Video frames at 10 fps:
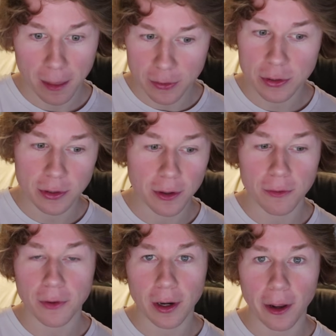This is a good
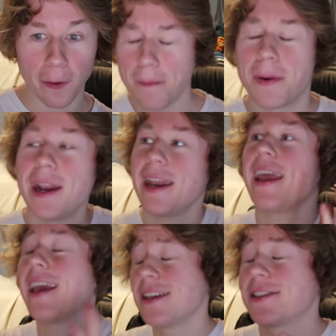video. But it
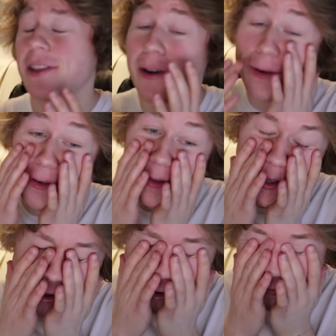is though.
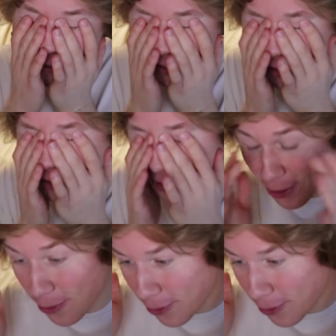Like obviously it's so